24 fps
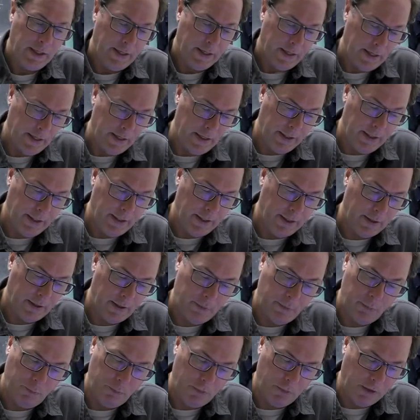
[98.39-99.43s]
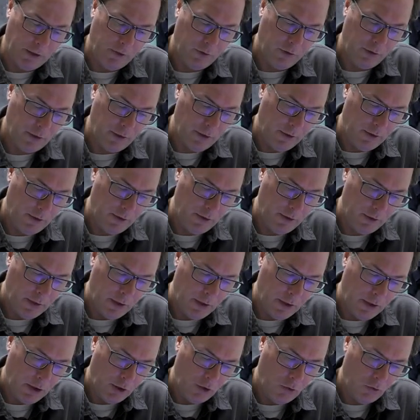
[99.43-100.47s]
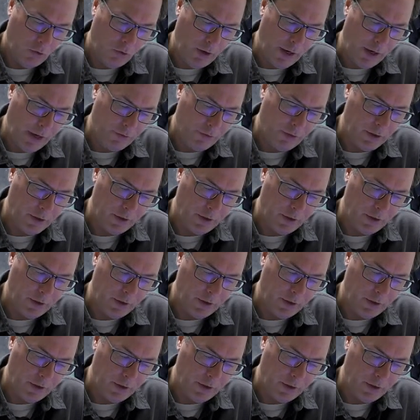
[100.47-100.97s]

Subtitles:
And let's hit graph.